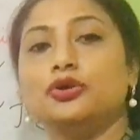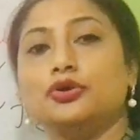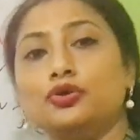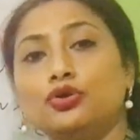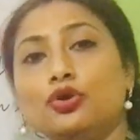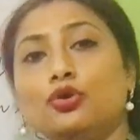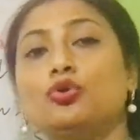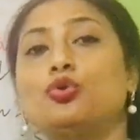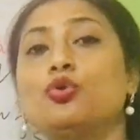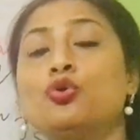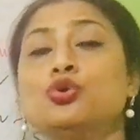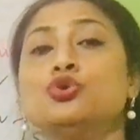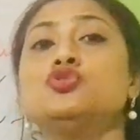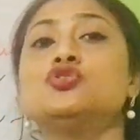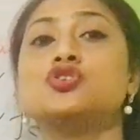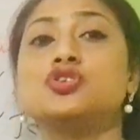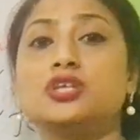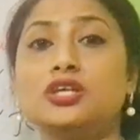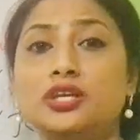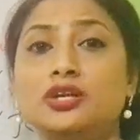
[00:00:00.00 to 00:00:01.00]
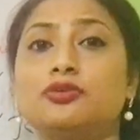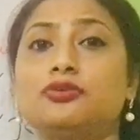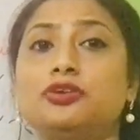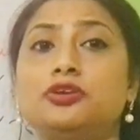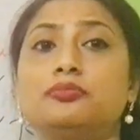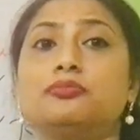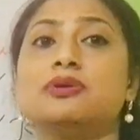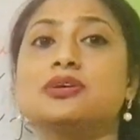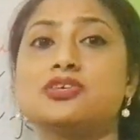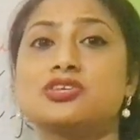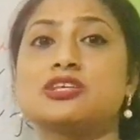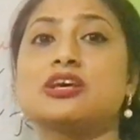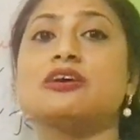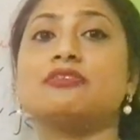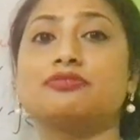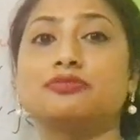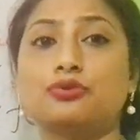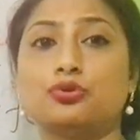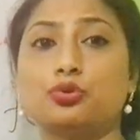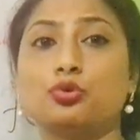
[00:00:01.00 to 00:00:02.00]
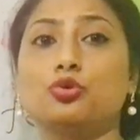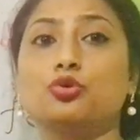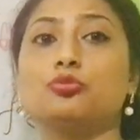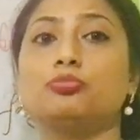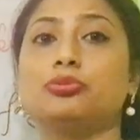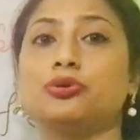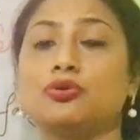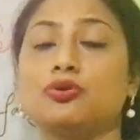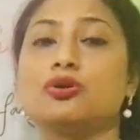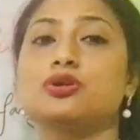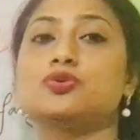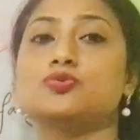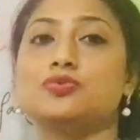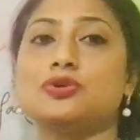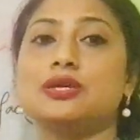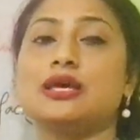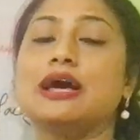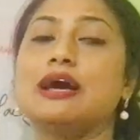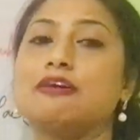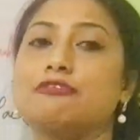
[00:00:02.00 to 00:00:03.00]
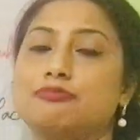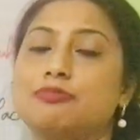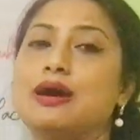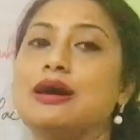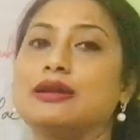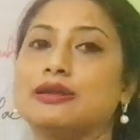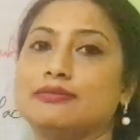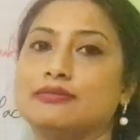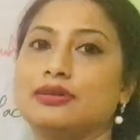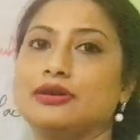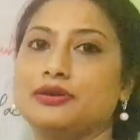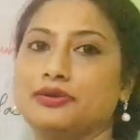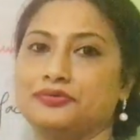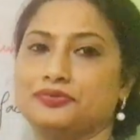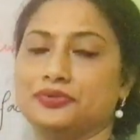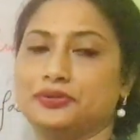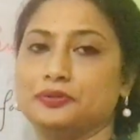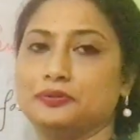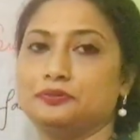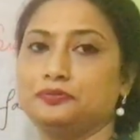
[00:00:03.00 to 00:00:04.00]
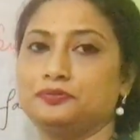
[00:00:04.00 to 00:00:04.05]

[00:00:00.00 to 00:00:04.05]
Your own Siliguri must have grown because we have Mahananda River.